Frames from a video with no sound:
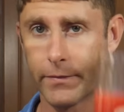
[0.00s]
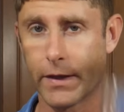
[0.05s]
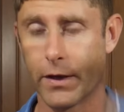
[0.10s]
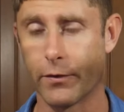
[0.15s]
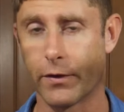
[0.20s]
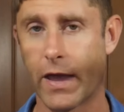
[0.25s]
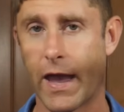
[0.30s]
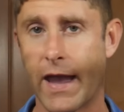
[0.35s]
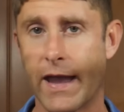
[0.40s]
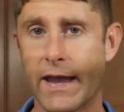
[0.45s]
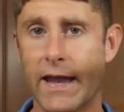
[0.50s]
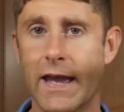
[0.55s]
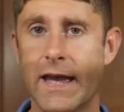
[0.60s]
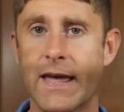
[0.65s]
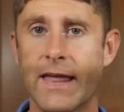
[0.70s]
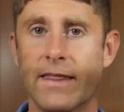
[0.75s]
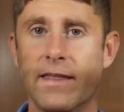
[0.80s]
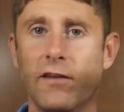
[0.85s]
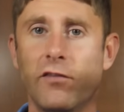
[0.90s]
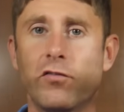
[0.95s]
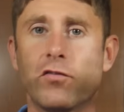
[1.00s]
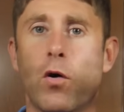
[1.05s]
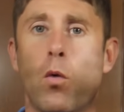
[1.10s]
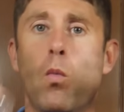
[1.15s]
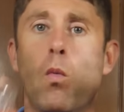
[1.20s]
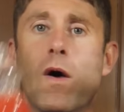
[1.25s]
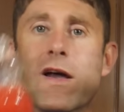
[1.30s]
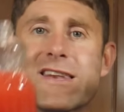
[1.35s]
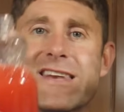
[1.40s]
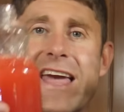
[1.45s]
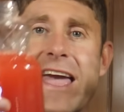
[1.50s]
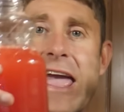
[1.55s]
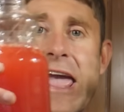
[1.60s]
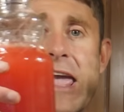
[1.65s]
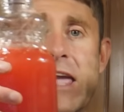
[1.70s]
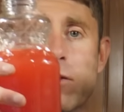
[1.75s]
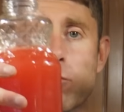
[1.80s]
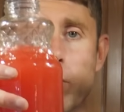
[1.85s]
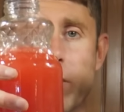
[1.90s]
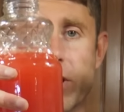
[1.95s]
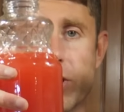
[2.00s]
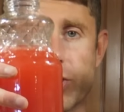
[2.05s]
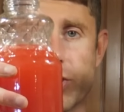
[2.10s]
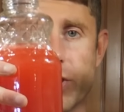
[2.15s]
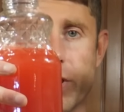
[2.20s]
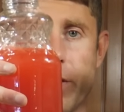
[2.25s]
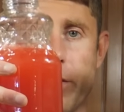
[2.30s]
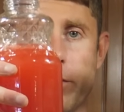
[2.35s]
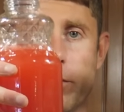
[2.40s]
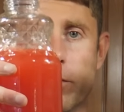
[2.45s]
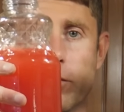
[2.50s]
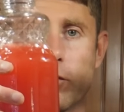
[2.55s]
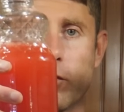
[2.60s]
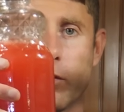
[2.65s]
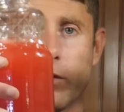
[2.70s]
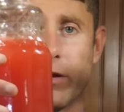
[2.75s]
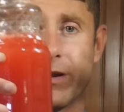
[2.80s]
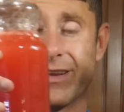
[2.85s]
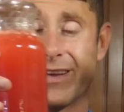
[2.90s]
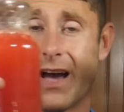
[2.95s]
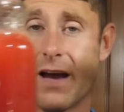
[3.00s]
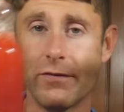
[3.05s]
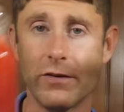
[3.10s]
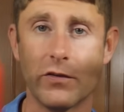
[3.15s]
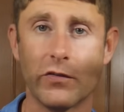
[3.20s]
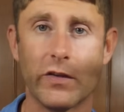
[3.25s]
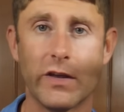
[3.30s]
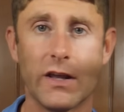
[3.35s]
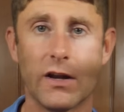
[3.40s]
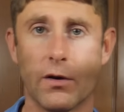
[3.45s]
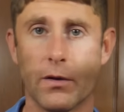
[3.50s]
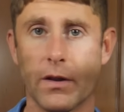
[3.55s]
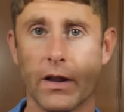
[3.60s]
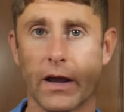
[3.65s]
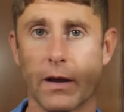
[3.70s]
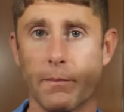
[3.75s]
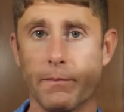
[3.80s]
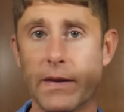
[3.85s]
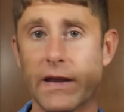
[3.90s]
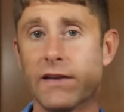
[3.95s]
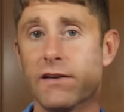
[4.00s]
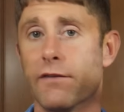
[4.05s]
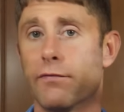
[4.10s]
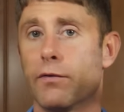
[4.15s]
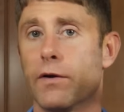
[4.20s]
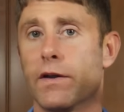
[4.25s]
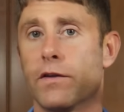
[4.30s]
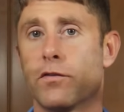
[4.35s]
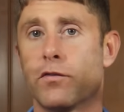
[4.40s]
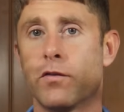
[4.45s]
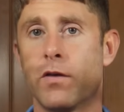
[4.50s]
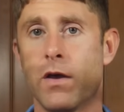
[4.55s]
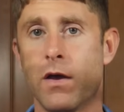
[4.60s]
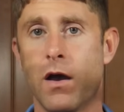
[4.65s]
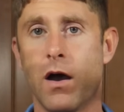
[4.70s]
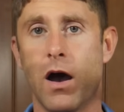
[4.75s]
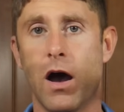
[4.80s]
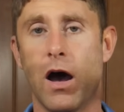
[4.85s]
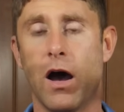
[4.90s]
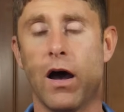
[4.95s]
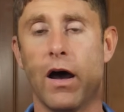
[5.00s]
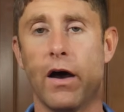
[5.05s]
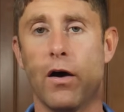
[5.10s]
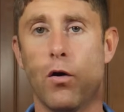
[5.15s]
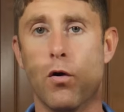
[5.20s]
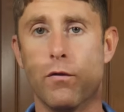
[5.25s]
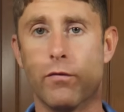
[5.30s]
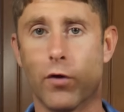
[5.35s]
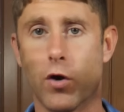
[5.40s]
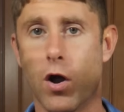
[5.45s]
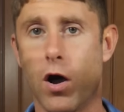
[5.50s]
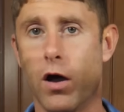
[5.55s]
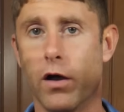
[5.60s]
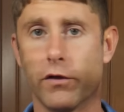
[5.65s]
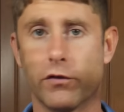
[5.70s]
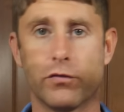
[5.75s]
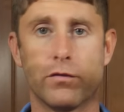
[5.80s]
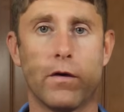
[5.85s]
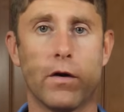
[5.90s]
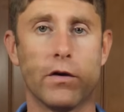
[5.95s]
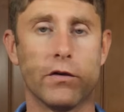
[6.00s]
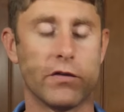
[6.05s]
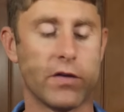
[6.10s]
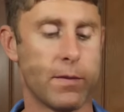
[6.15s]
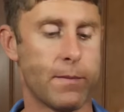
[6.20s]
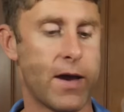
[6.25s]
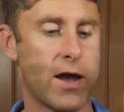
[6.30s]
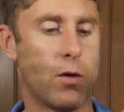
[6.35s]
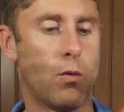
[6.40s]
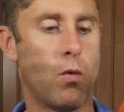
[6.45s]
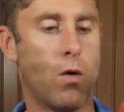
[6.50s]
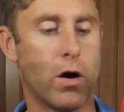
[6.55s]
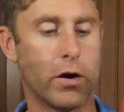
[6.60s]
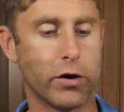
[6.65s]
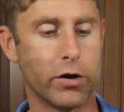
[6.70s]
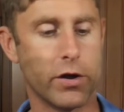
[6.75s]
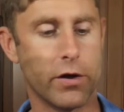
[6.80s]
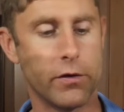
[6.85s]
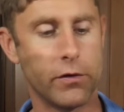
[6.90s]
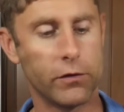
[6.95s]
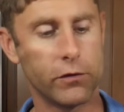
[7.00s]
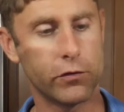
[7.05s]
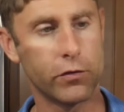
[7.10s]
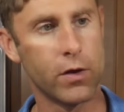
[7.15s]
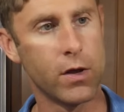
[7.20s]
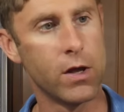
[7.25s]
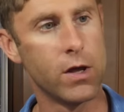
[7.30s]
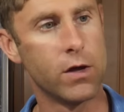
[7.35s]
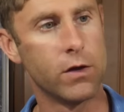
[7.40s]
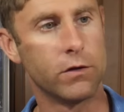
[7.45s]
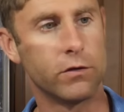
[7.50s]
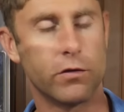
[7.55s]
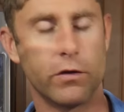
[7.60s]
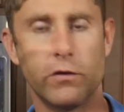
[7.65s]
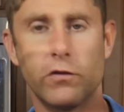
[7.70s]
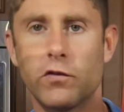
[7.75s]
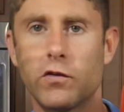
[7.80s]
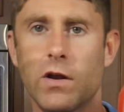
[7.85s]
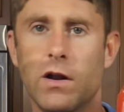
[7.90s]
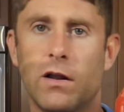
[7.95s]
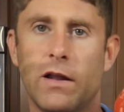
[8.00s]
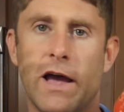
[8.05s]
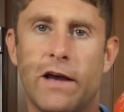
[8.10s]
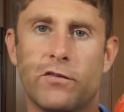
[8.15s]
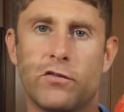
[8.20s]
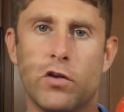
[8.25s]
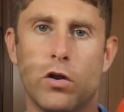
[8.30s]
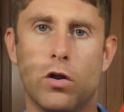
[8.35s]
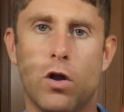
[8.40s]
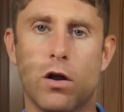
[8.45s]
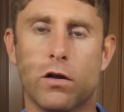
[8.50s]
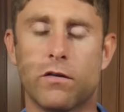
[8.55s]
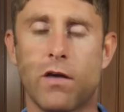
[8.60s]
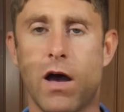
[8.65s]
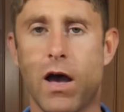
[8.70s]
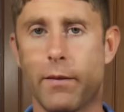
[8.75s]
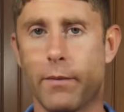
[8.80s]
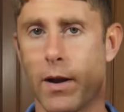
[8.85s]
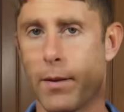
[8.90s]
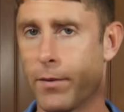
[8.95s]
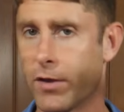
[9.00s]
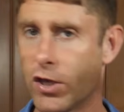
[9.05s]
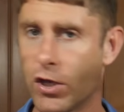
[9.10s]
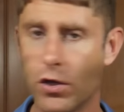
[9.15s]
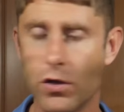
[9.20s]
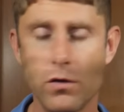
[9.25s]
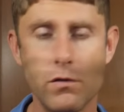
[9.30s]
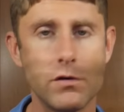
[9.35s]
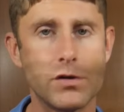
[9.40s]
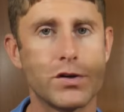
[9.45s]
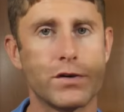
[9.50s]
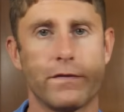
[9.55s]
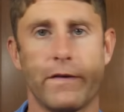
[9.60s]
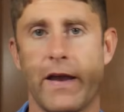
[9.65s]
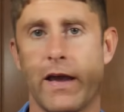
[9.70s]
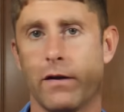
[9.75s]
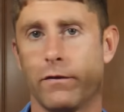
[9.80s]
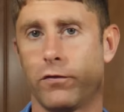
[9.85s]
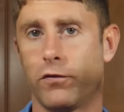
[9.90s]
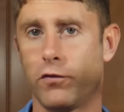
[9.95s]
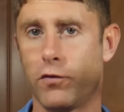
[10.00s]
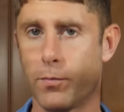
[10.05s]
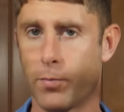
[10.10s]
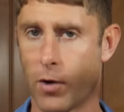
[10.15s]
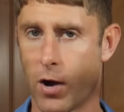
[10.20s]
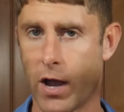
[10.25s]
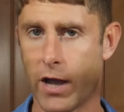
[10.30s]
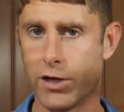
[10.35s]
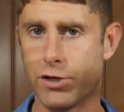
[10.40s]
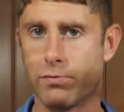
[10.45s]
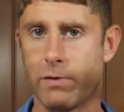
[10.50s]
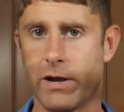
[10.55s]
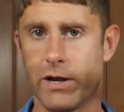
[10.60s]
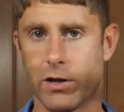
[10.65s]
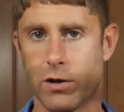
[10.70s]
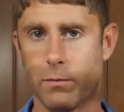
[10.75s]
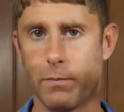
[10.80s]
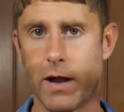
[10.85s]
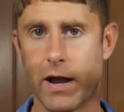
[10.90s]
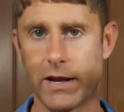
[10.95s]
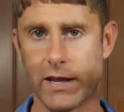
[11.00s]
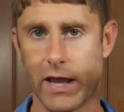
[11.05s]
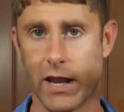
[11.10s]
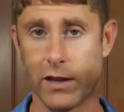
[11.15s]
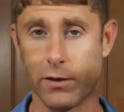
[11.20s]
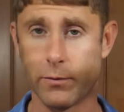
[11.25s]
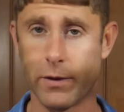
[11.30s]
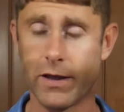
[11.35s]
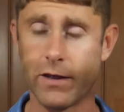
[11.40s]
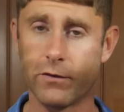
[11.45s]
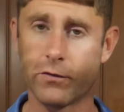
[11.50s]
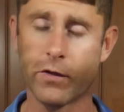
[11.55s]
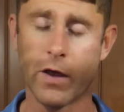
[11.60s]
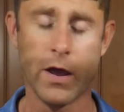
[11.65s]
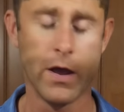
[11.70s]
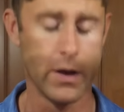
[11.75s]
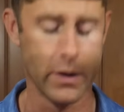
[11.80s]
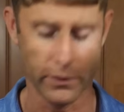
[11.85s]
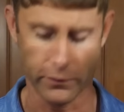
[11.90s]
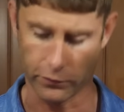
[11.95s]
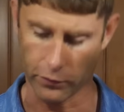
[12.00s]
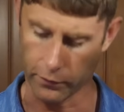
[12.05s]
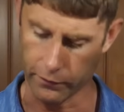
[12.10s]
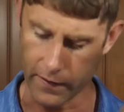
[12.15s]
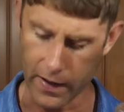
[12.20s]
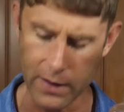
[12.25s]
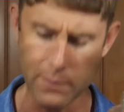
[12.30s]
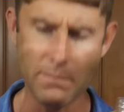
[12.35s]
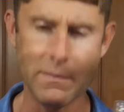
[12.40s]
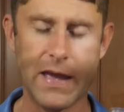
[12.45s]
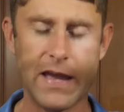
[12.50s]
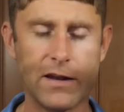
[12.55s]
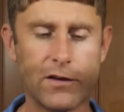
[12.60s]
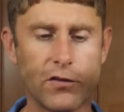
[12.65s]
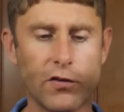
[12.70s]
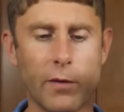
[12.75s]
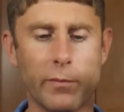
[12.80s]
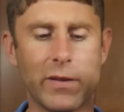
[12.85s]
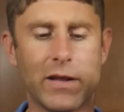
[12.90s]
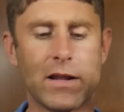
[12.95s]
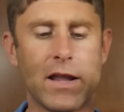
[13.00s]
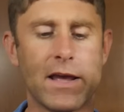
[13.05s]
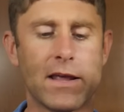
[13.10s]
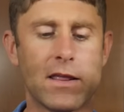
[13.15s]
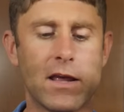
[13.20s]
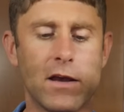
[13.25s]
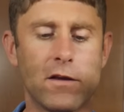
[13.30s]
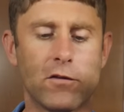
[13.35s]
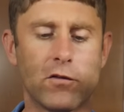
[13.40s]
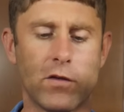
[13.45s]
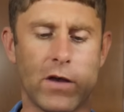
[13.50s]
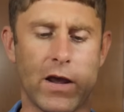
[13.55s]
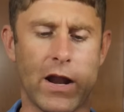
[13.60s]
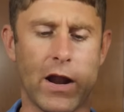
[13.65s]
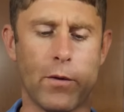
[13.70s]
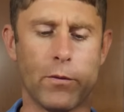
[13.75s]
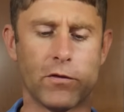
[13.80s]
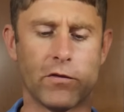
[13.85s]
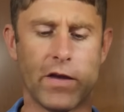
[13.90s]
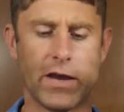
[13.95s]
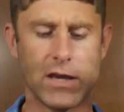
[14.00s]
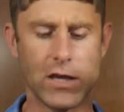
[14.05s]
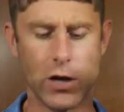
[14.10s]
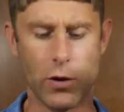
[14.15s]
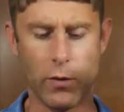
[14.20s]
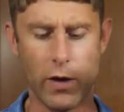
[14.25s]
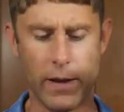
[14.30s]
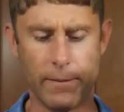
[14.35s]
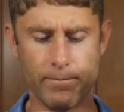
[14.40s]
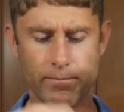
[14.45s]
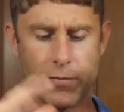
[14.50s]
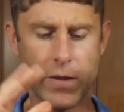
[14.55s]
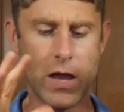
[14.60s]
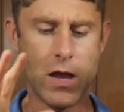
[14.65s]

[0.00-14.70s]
okay? This is a one to eight ratio. So obviously, you know, like a big difference uh, overall as far as the amount of water goes. So this is gonna last you a long time and I'm a huge fan of super hydrating your body anyways. So if I made something like this and I was like, you know what?